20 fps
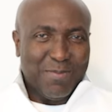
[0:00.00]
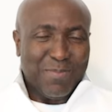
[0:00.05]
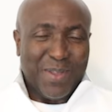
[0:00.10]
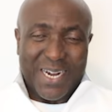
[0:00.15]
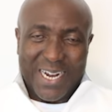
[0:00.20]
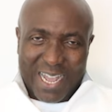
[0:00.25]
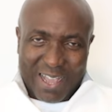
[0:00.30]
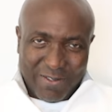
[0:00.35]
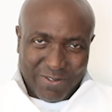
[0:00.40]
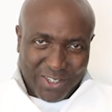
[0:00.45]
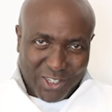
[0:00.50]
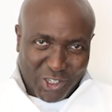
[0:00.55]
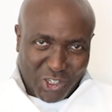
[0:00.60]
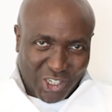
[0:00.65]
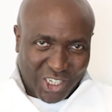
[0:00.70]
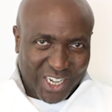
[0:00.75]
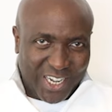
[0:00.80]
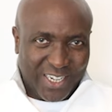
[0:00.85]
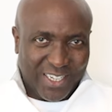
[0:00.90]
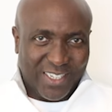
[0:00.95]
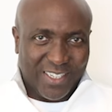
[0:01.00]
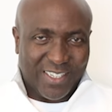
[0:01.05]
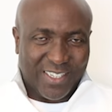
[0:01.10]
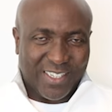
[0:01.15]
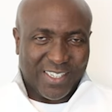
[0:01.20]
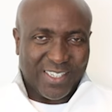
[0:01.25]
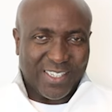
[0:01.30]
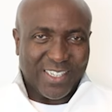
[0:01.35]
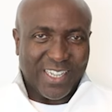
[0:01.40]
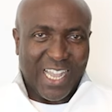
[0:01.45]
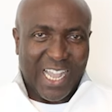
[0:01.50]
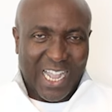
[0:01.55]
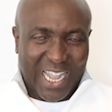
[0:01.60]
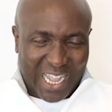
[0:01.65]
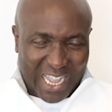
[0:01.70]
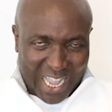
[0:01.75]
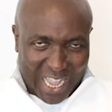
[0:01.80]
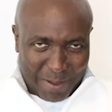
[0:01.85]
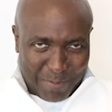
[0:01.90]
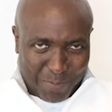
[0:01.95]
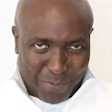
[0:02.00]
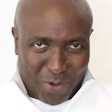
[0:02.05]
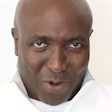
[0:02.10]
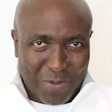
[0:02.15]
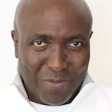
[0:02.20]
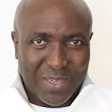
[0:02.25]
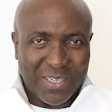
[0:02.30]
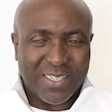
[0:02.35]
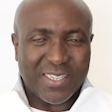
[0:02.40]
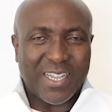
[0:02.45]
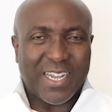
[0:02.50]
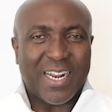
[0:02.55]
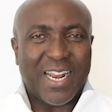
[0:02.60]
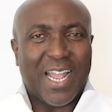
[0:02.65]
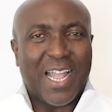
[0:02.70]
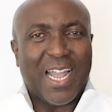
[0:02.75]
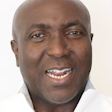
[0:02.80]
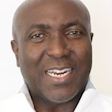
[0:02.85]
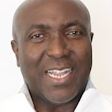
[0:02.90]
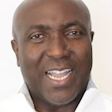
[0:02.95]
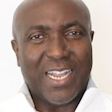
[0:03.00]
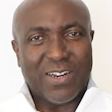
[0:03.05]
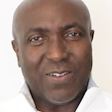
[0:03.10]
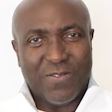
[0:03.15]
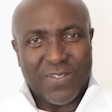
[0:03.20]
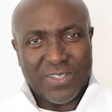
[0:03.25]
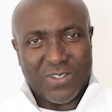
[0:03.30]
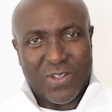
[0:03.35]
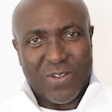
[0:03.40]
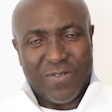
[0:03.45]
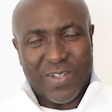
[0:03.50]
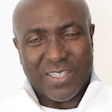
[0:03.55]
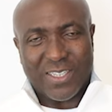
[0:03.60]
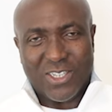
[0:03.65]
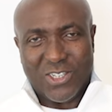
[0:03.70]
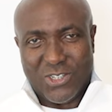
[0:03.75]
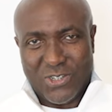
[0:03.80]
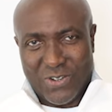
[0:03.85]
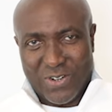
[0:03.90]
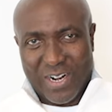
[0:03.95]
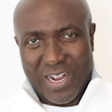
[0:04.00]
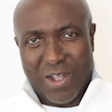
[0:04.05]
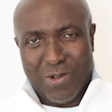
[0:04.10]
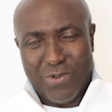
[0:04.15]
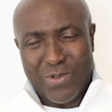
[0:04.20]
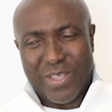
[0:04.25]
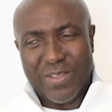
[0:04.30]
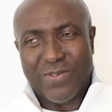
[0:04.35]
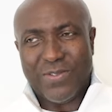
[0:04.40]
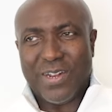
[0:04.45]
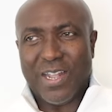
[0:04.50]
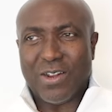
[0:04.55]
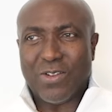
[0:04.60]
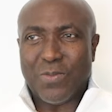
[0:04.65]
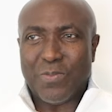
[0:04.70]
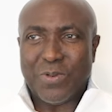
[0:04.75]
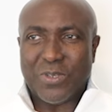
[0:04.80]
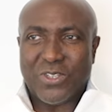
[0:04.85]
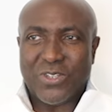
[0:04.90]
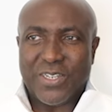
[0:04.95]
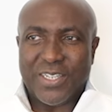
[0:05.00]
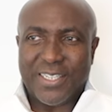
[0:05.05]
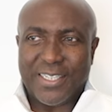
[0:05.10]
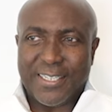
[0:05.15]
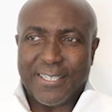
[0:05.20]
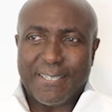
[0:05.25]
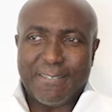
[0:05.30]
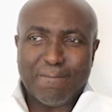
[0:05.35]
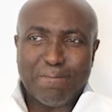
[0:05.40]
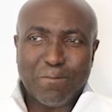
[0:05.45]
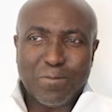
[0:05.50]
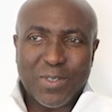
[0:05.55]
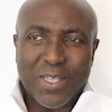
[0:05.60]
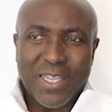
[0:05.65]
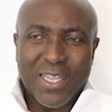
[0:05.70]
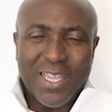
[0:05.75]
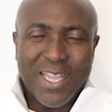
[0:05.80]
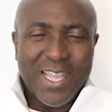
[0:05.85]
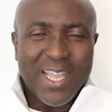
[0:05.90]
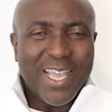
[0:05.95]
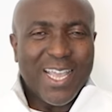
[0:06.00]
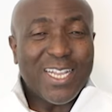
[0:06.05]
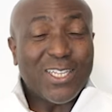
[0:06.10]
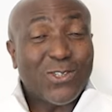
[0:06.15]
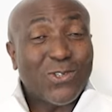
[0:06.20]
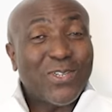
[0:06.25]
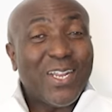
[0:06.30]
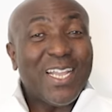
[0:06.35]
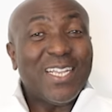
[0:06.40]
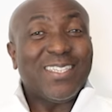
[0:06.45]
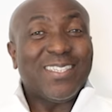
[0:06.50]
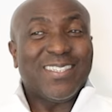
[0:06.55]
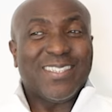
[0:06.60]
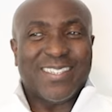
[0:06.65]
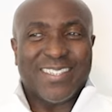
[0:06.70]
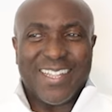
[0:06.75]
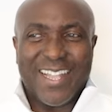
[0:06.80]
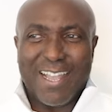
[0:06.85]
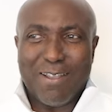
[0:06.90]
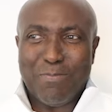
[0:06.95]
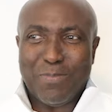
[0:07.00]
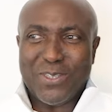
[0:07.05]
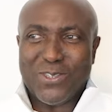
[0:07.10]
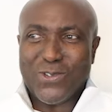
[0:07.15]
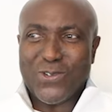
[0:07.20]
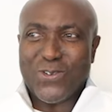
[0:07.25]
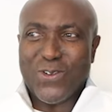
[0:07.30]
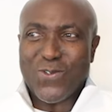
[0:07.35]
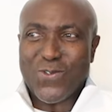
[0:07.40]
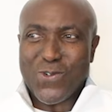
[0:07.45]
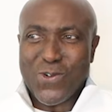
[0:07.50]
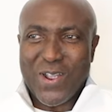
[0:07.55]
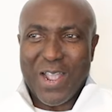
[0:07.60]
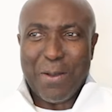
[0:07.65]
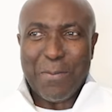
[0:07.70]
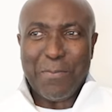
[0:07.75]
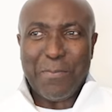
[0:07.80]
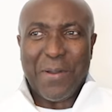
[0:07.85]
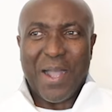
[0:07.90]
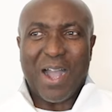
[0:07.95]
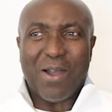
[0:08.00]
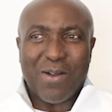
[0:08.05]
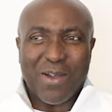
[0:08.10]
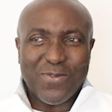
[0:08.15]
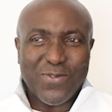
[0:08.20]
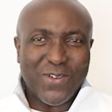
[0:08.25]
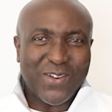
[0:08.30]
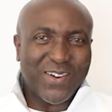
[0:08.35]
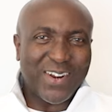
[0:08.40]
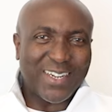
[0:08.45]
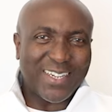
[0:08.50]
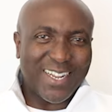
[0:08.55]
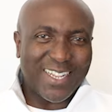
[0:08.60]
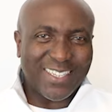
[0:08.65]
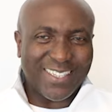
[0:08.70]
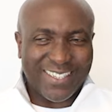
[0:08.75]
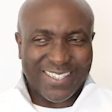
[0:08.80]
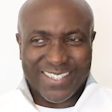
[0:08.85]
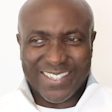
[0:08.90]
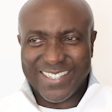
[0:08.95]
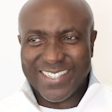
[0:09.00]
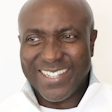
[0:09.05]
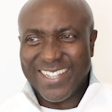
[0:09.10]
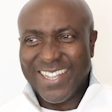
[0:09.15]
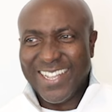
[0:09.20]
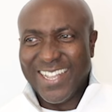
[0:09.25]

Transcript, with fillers: my life changed. I promise that at the end of this conversation, I will give you that opportunity. In today's episode of Royal Power for Greatness,